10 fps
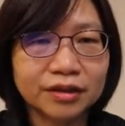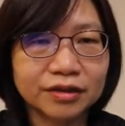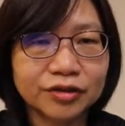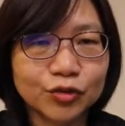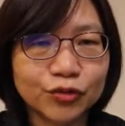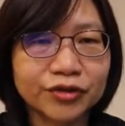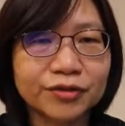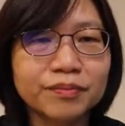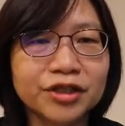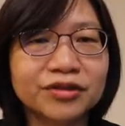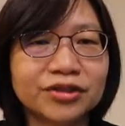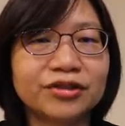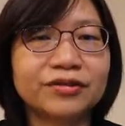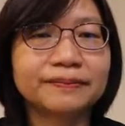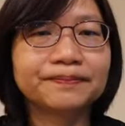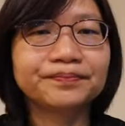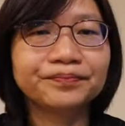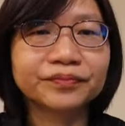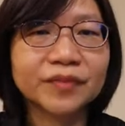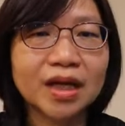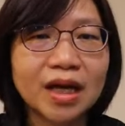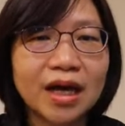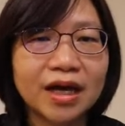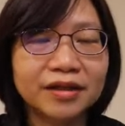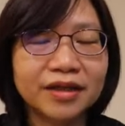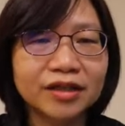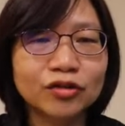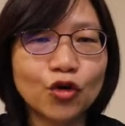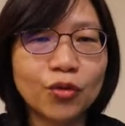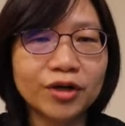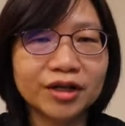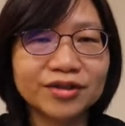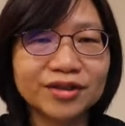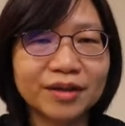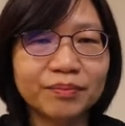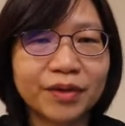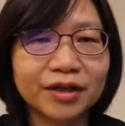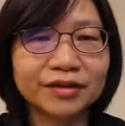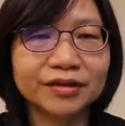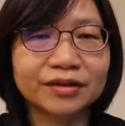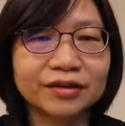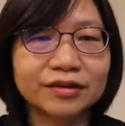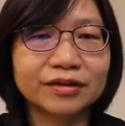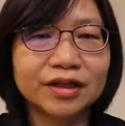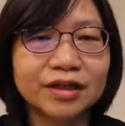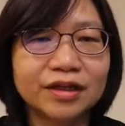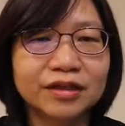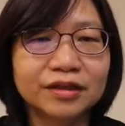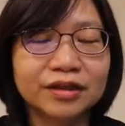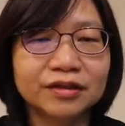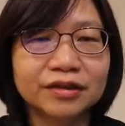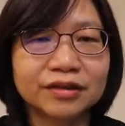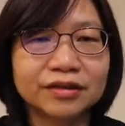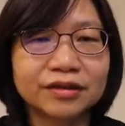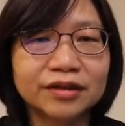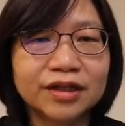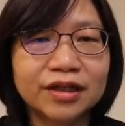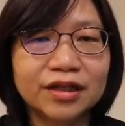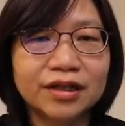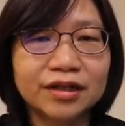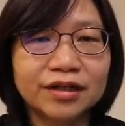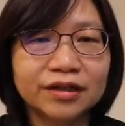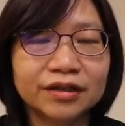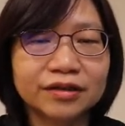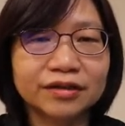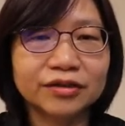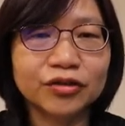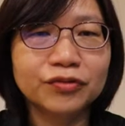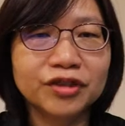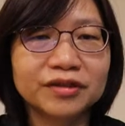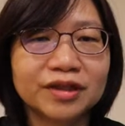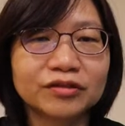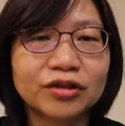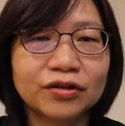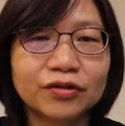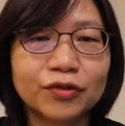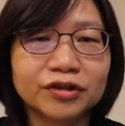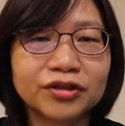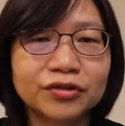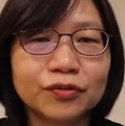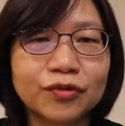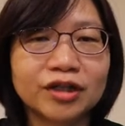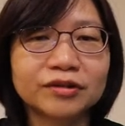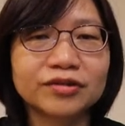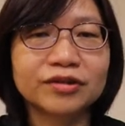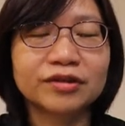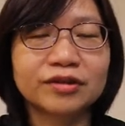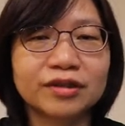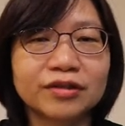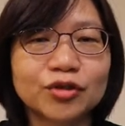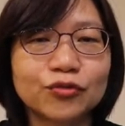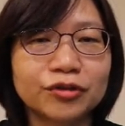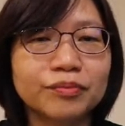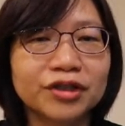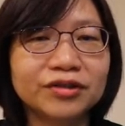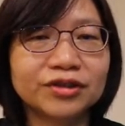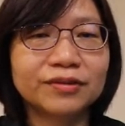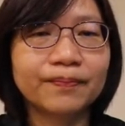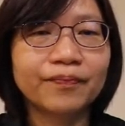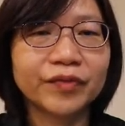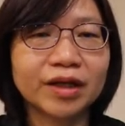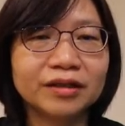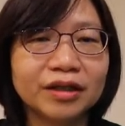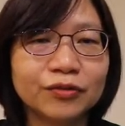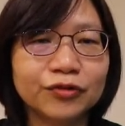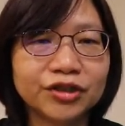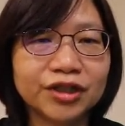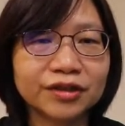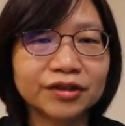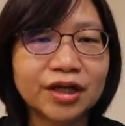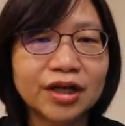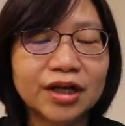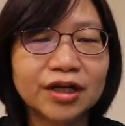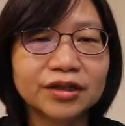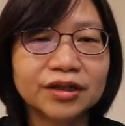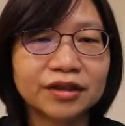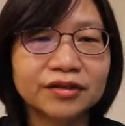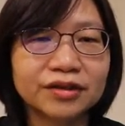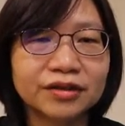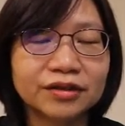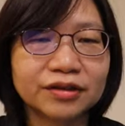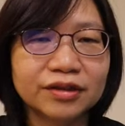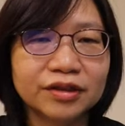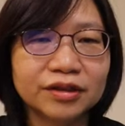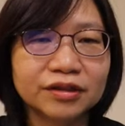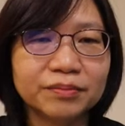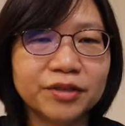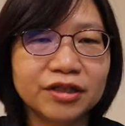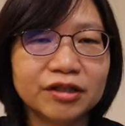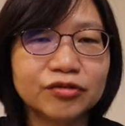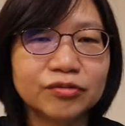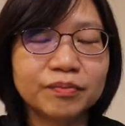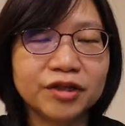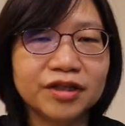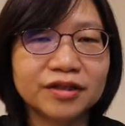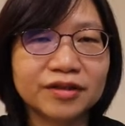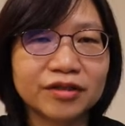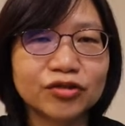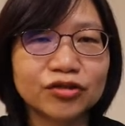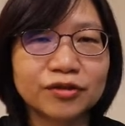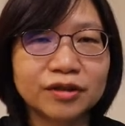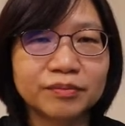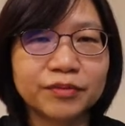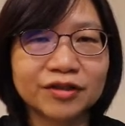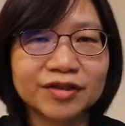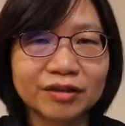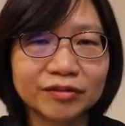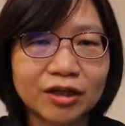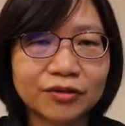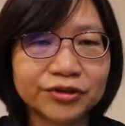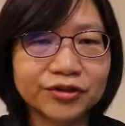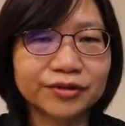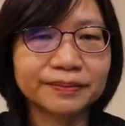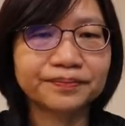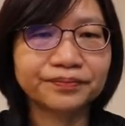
a square meter, and then normalize that by the unit that called 1 kilowatts square meter, and then we can get the PSH, peak sun hours.